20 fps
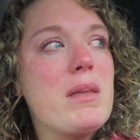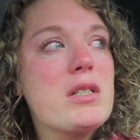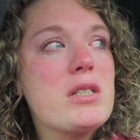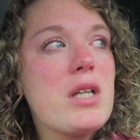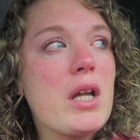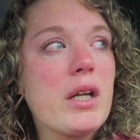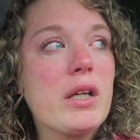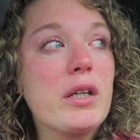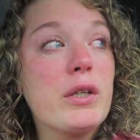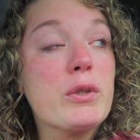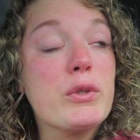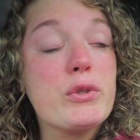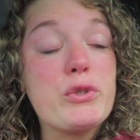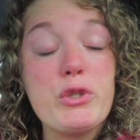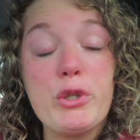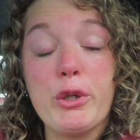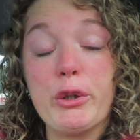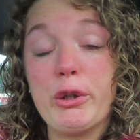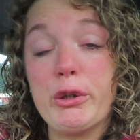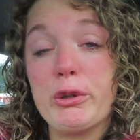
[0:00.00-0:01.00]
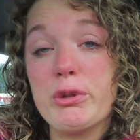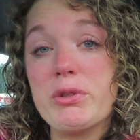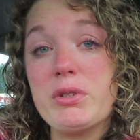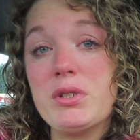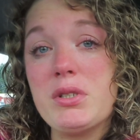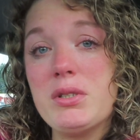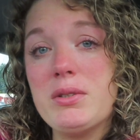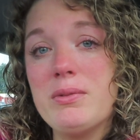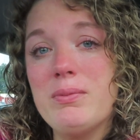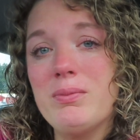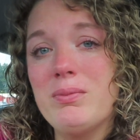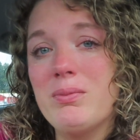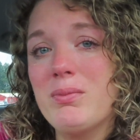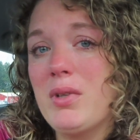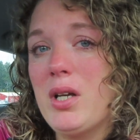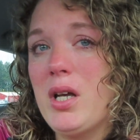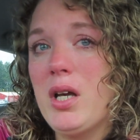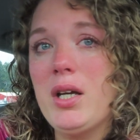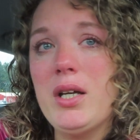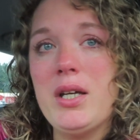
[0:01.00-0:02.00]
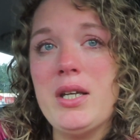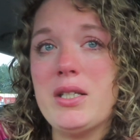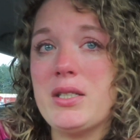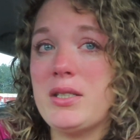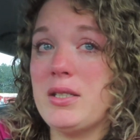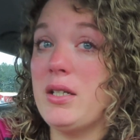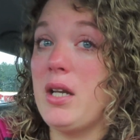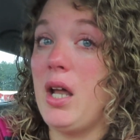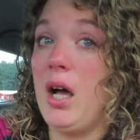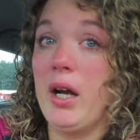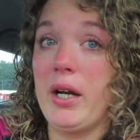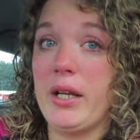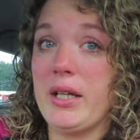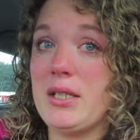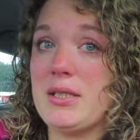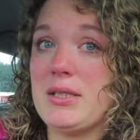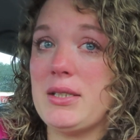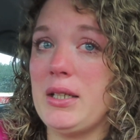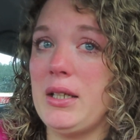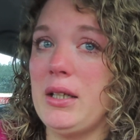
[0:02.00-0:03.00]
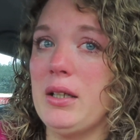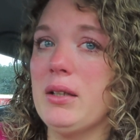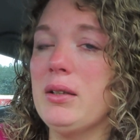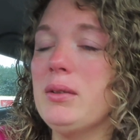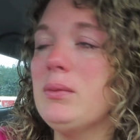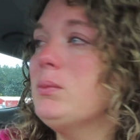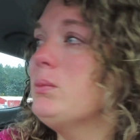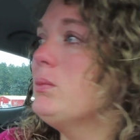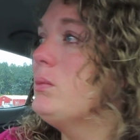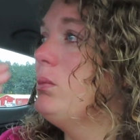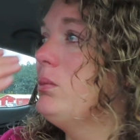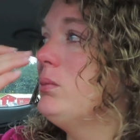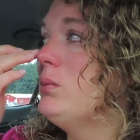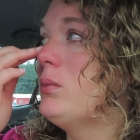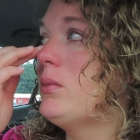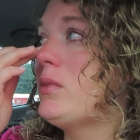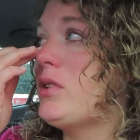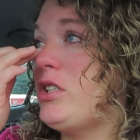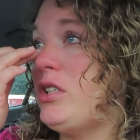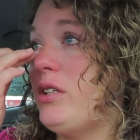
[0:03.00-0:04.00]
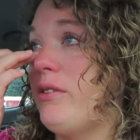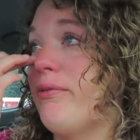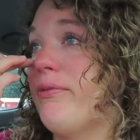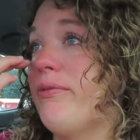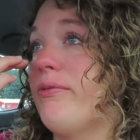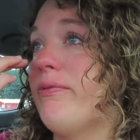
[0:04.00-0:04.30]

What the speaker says: checking her sugars is not easy. She